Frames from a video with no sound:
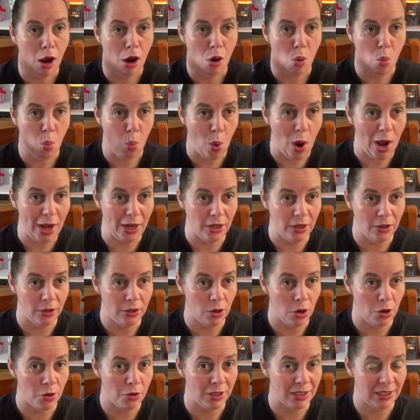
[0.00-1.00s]
why you
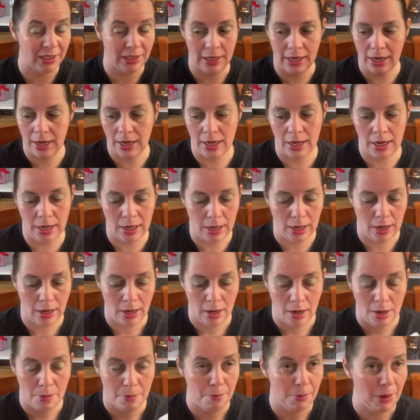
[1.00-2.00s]
don't see
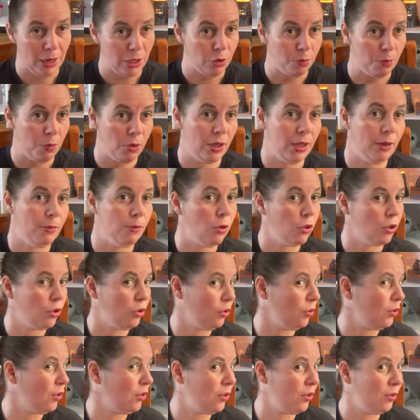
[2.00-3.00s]
much body wash
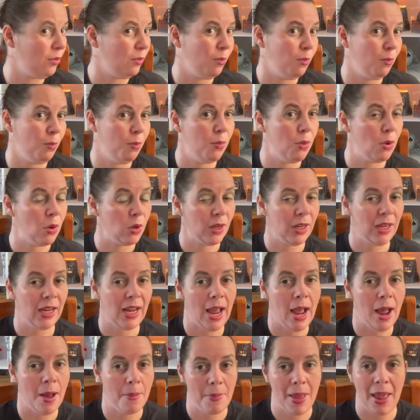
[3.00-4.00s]
or body
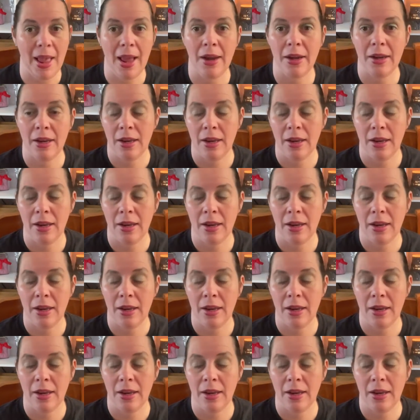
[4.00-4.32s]
come out